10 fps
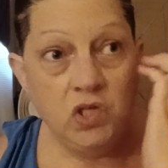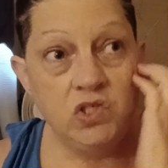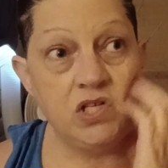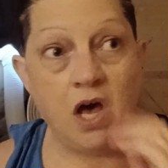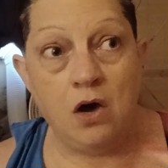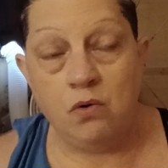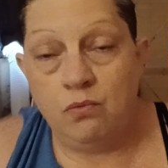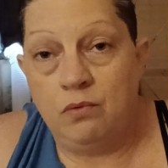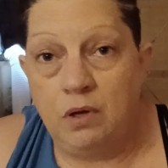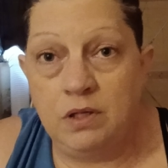So
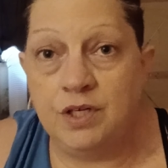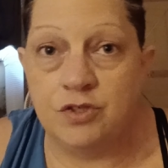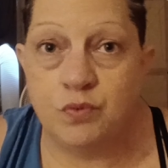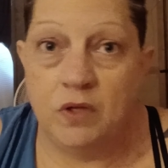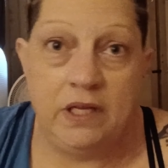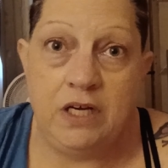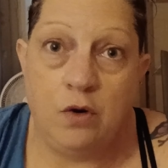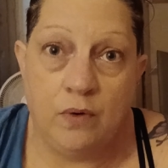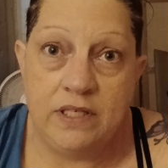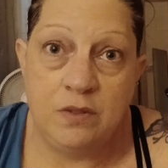there's really no
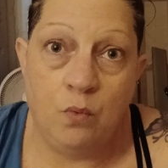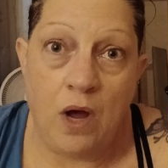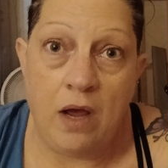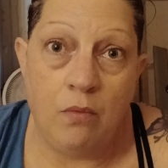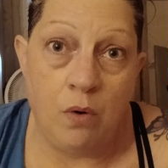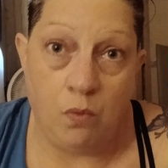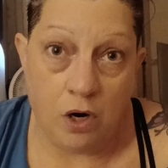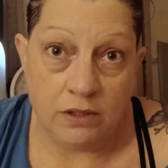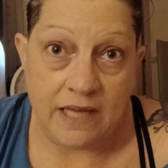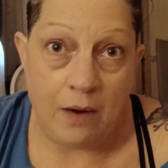reason why it won't
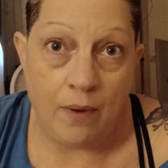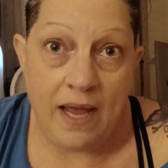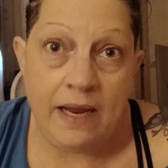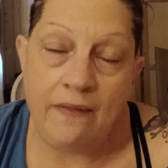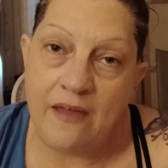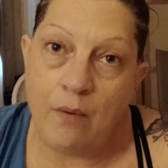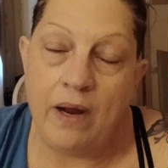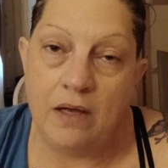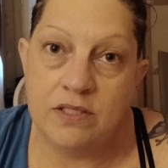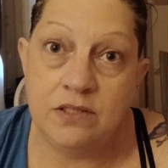work that way, and that
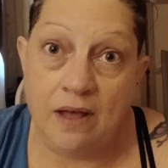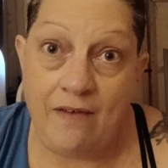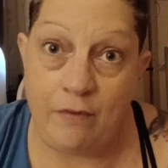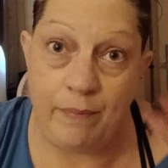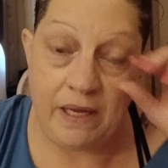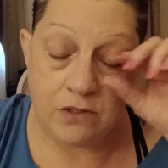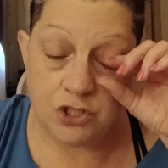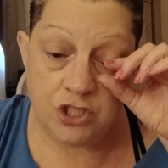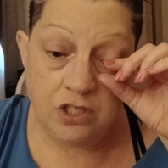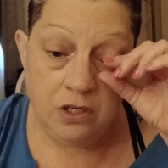way I'll still have a bench.